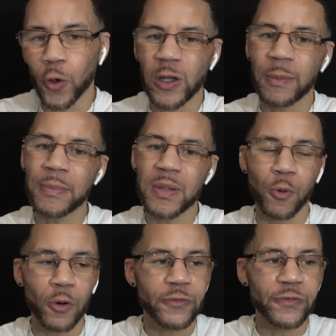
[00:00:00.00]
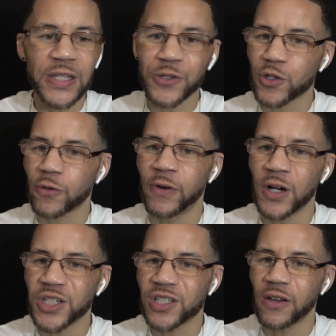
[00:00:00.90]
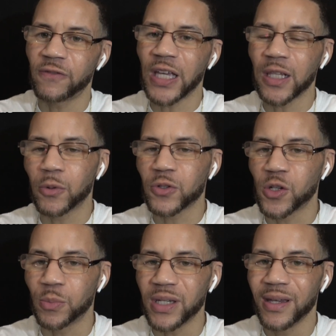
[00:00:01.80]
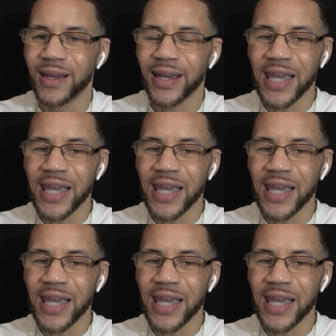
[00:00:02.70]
or there may be more features or functions available to me